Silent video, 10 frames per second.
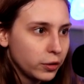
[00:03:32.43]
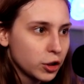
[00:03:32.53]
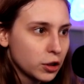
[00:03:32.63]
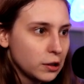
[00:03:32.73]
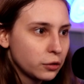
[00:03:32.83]
We
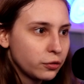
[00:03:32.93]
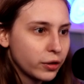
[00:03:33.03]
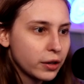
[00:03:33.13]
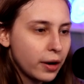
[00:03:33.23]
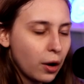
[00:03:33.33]
just need to
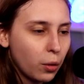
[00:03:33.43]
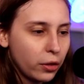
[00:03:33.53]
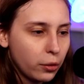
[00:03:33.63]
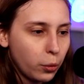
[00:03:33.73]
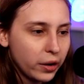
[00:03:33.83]
figure out
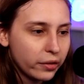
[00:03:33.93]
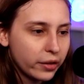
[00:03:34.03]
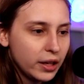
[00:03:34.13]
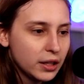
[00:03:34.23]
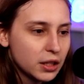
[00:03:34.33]
what the
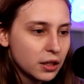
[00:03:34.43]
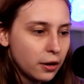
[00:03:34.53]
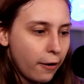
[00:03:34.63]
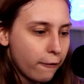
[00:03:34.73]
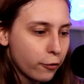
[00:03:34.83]
width is
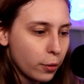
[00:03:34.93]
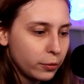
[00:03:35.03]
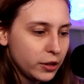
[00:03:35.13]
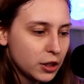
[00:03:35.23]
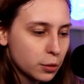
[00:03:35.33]

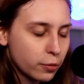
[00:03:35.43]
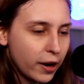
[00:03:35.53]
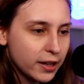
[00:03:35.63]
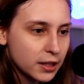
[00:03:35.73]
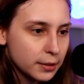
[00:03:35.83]
from these
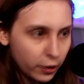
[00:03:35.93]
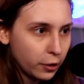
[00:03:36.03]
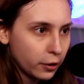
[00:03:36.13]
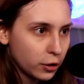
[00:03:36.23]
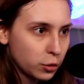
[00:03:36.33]
sprites.
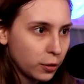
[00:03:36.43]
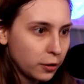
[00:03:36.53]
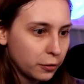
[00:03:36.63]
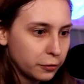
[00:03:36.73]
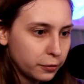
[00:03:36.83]

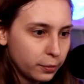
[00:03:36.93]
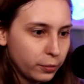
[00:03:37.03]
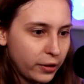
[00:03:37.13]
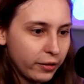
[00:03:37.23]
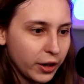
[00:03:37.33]
112.
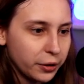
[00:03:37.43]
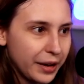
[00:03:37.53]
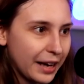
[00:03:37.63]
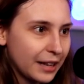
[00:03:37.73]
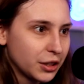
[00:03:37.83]
There we go.
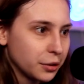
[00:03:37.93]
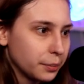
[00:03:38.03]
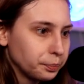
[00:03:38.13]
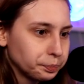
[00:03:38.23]
Yeah, that's good.